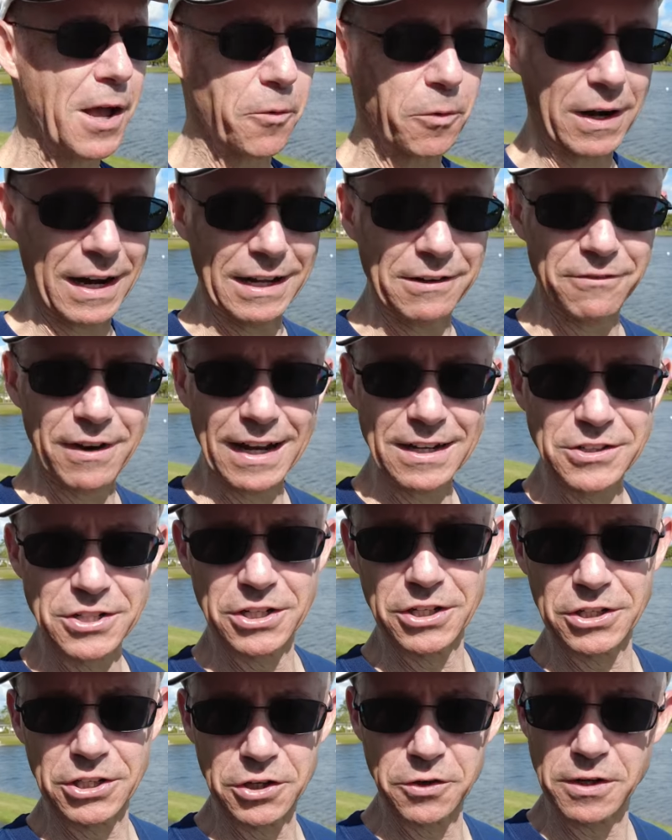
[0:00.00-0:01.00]
what I invite you
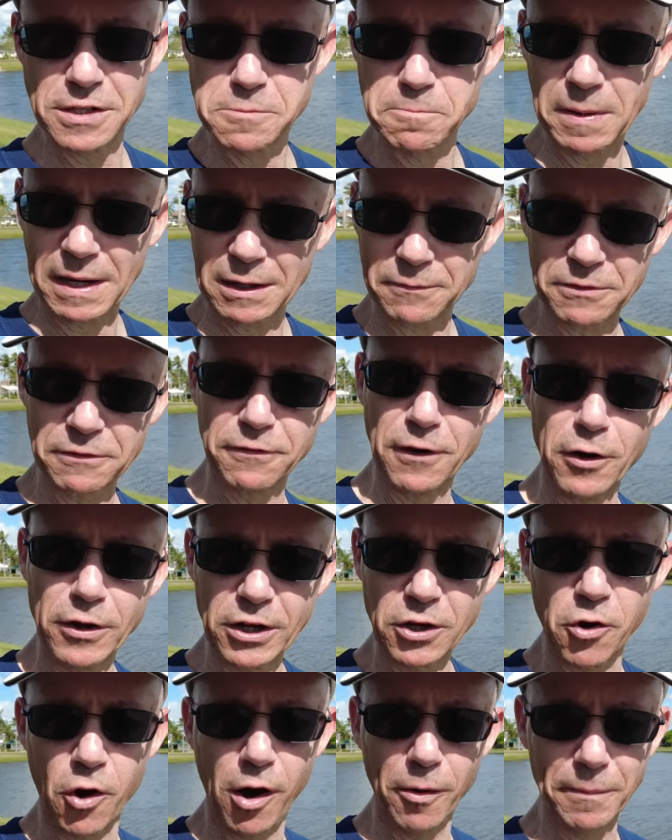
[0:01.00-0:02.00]
to do is pick up the phone
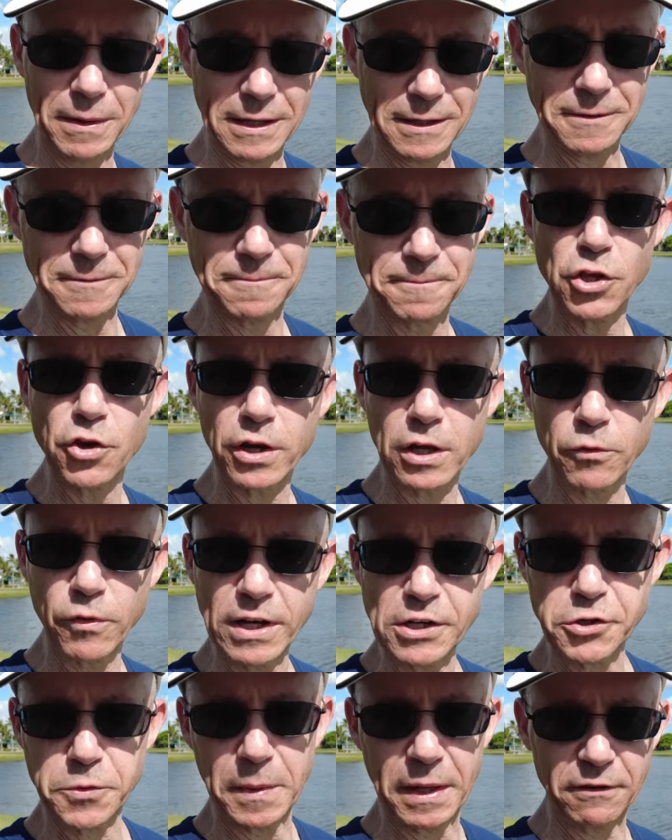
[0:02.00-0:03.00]
and call me. You can
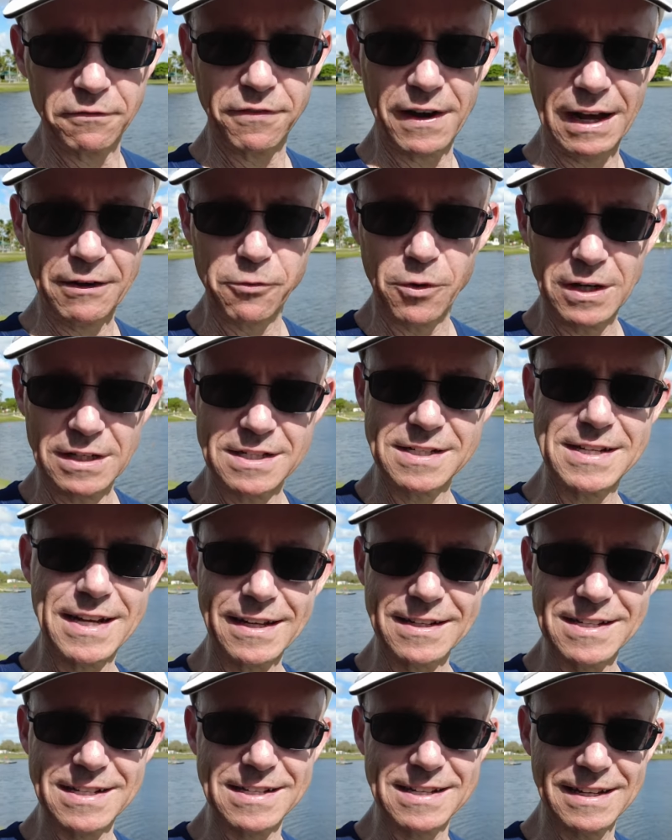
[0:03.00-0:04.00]
reach me at
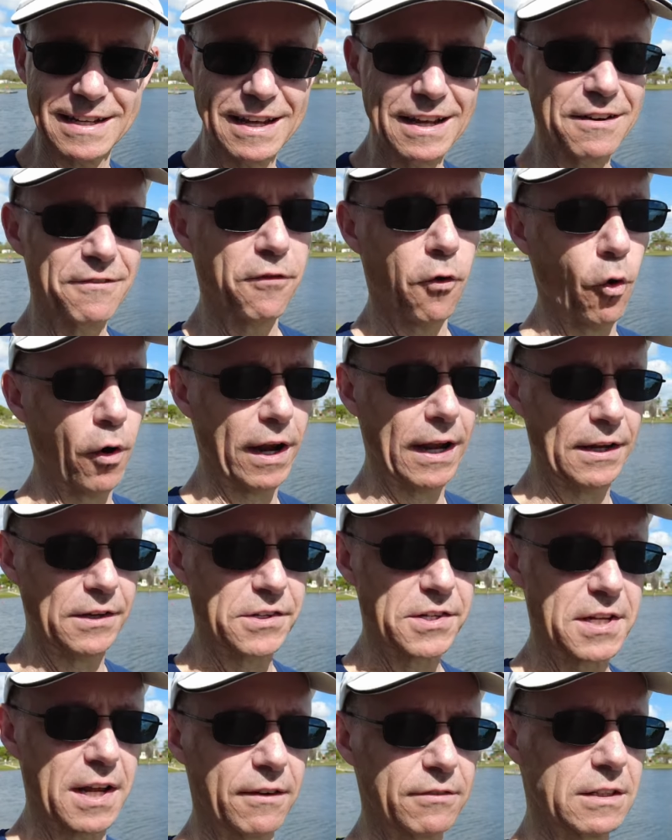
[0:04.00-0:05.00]
516
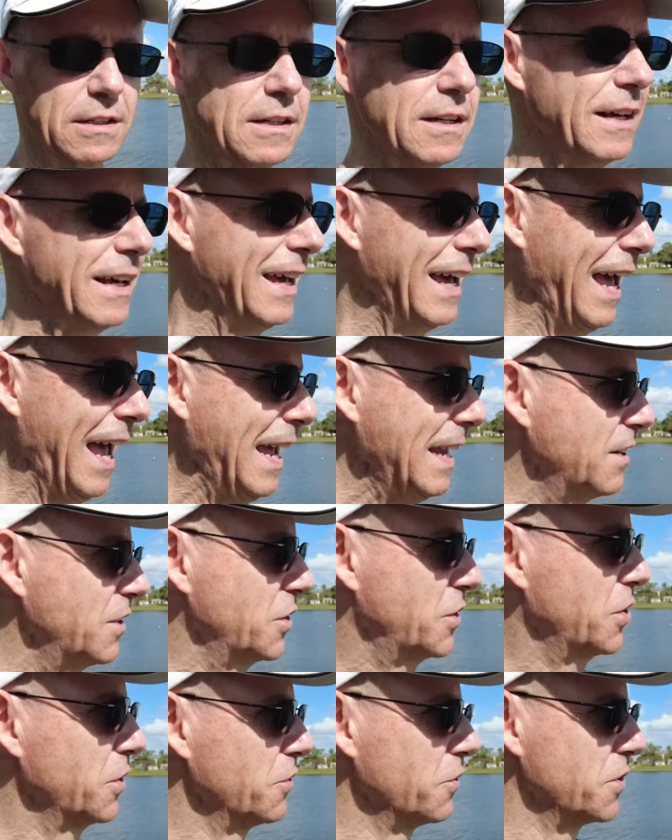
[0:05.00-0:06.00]
487
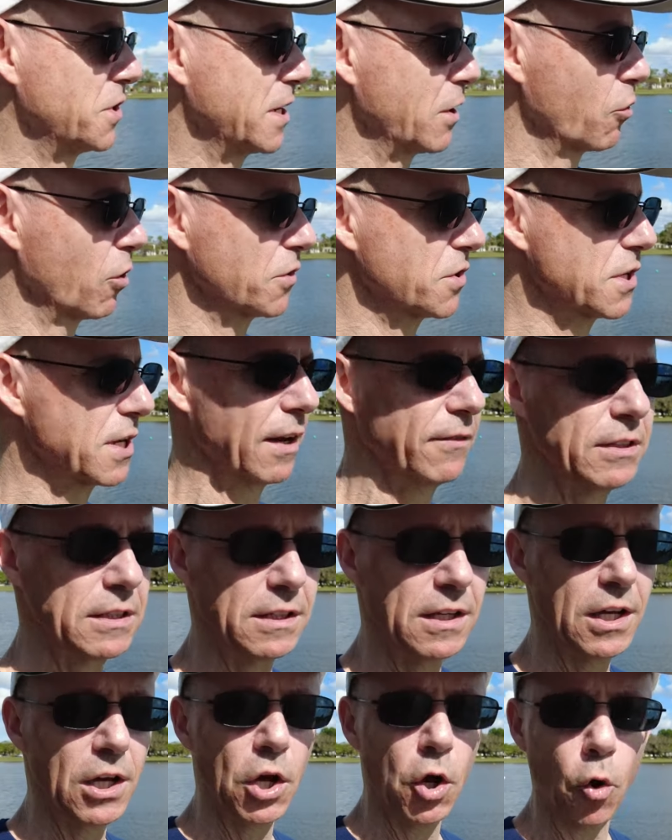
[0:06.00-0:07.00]
8207
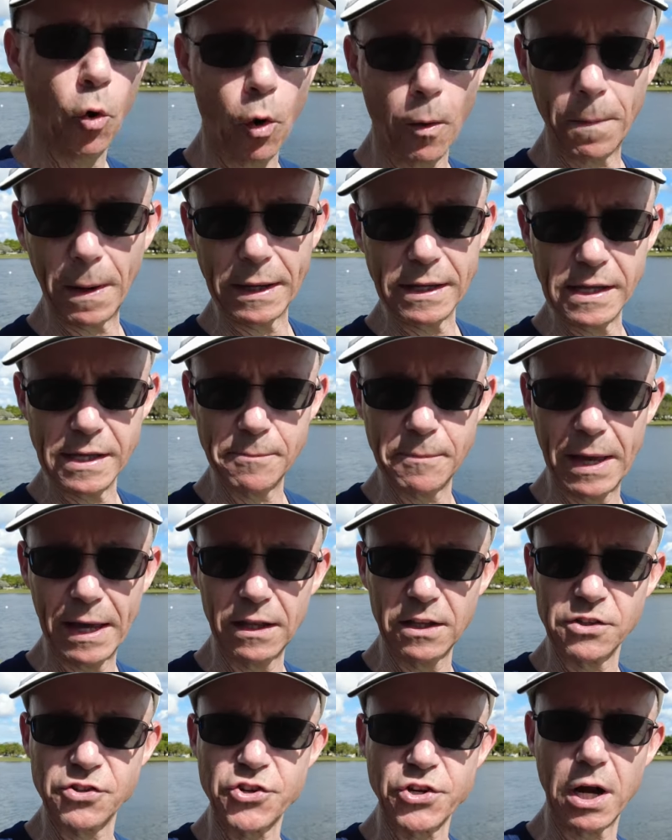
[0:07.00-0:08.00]
or by
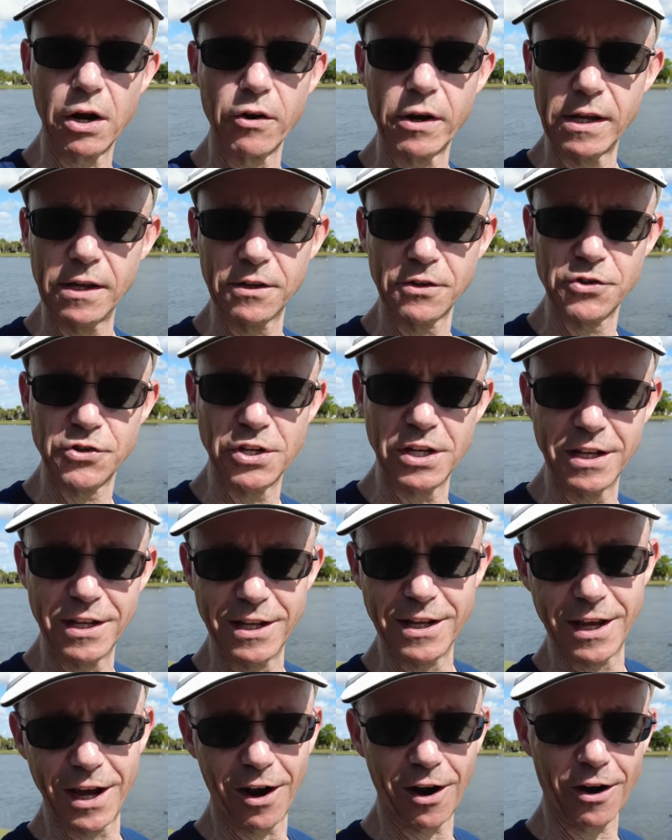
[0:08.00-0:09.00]
email at gerry, G
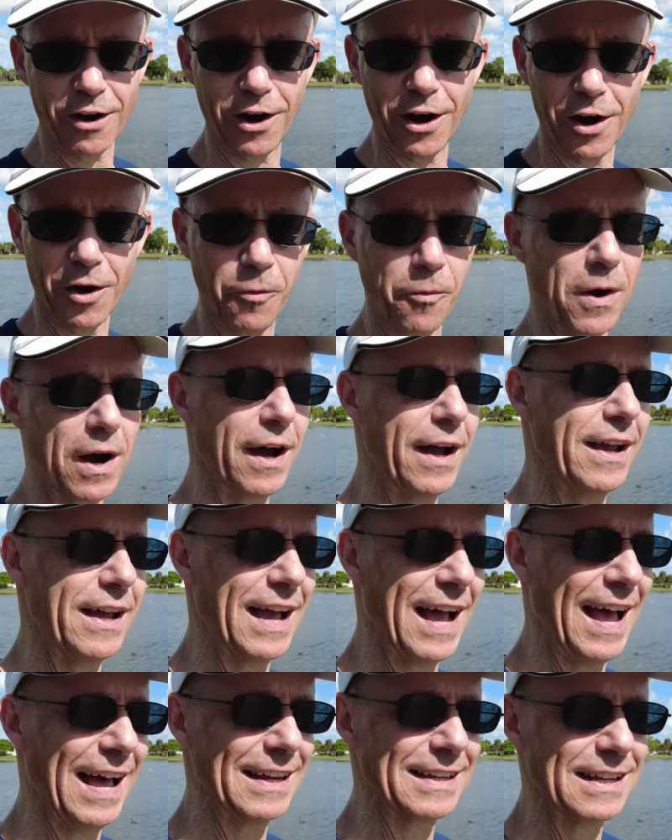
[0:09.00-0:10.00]
E R R Y,
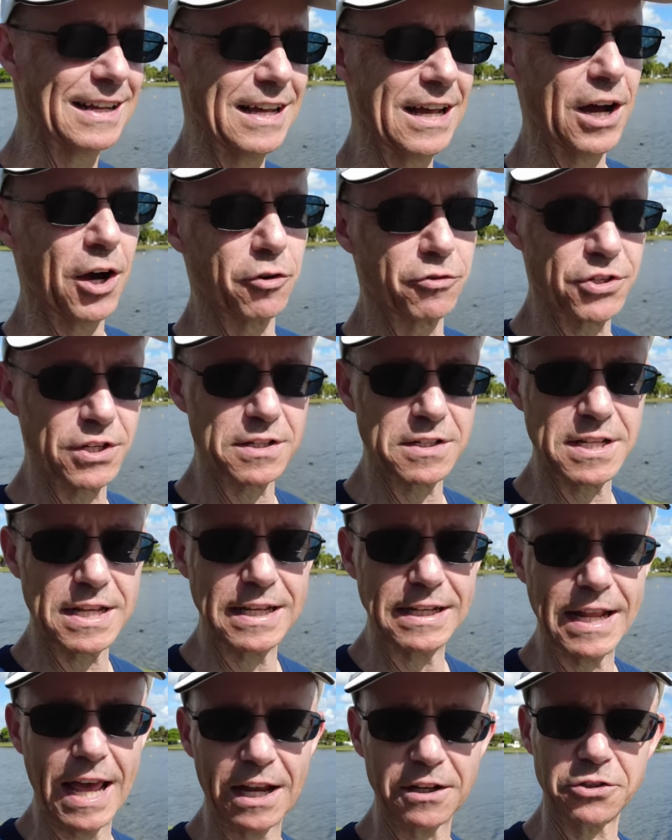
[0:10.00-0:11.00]
at
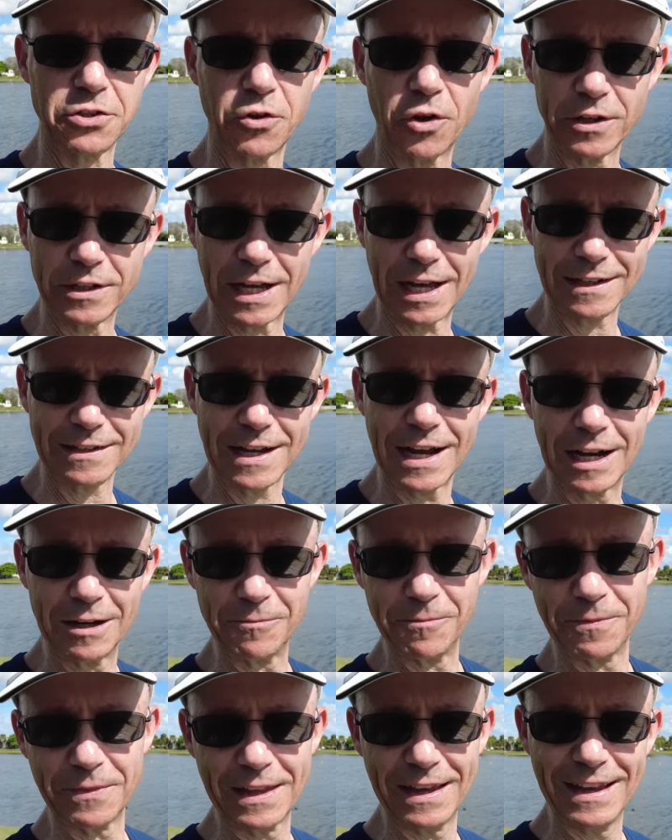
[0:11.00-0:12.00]
oginski law.com.
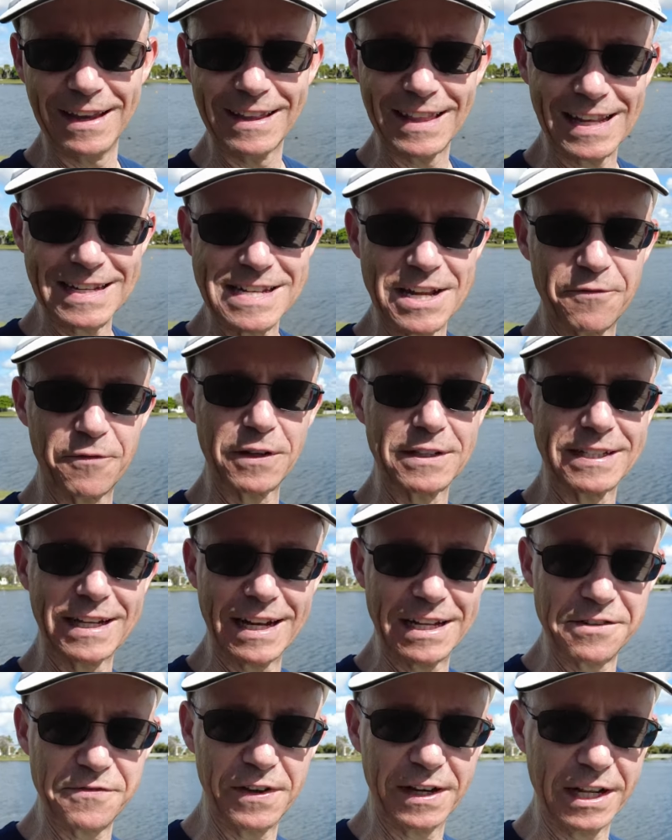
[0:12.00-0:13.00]
That's it for
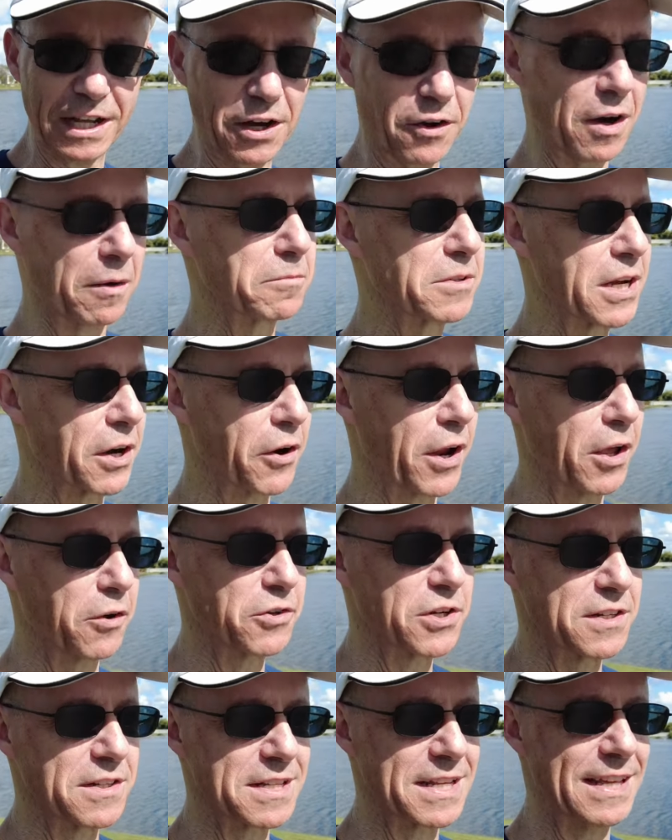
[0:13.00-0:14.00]
today's video. I'm Gerry
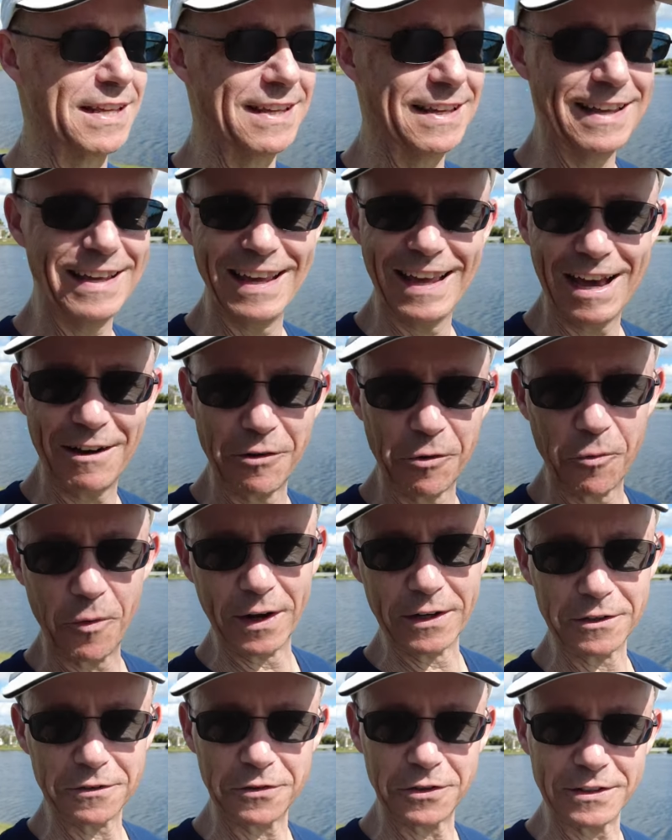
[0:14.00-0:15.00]
Oginski. Have a
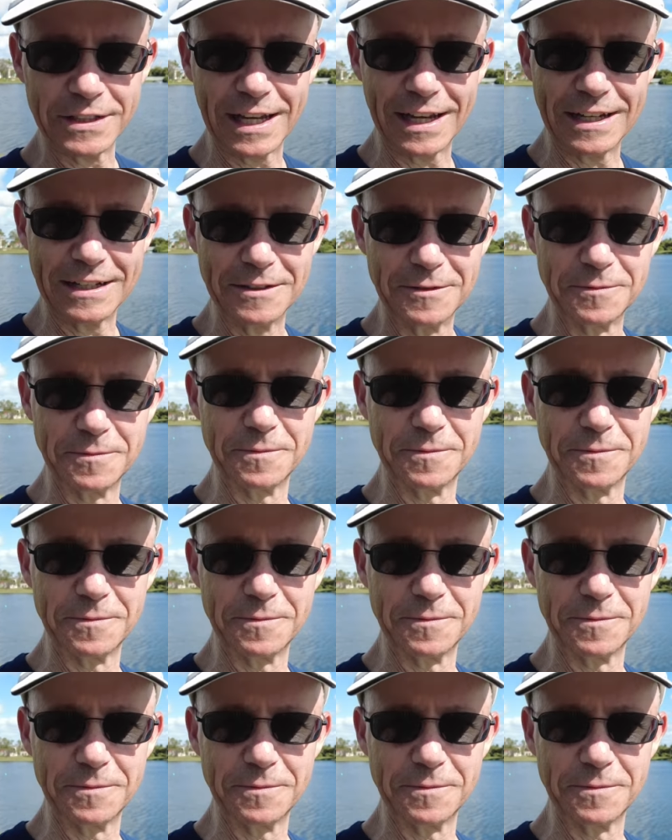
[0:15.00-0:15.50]
wonderful day.